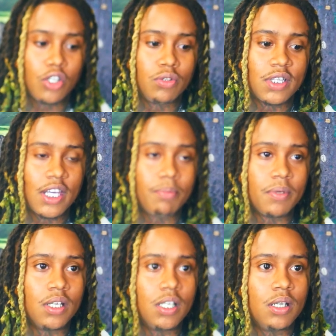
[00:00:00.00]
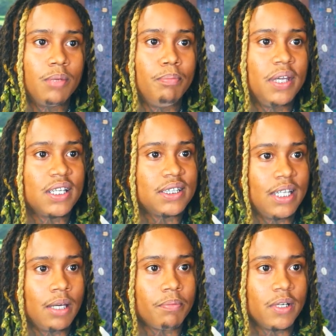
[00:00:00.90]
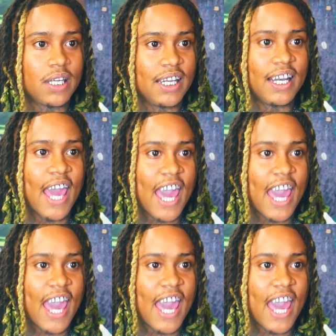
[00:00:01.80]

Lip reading: You skipping a big step, but getting to